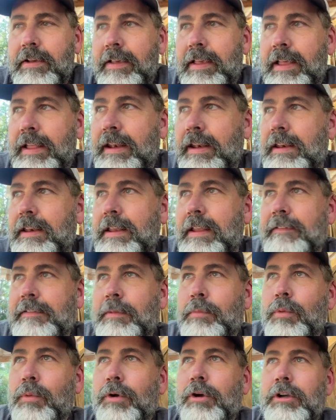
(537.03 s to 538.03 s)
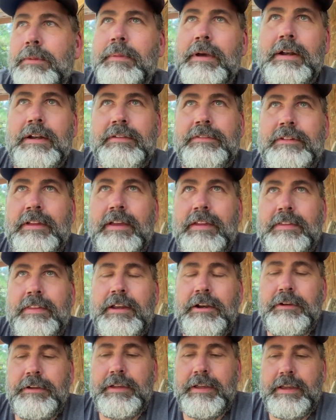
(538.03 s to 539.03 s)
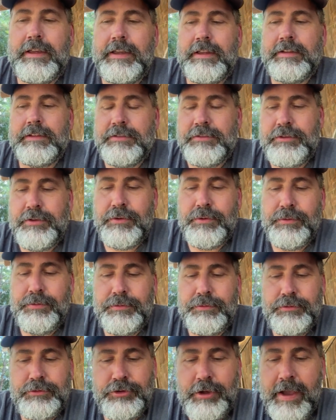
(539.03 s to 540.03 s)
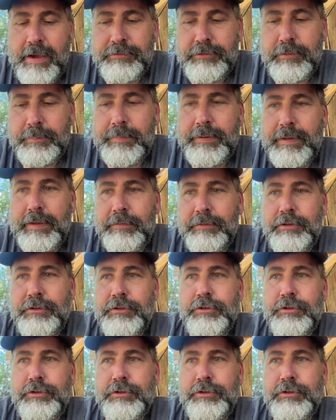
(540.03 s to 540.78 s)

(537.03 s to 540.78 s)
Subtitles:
And if I'm worried about it, it's not there yet. So you have to be able to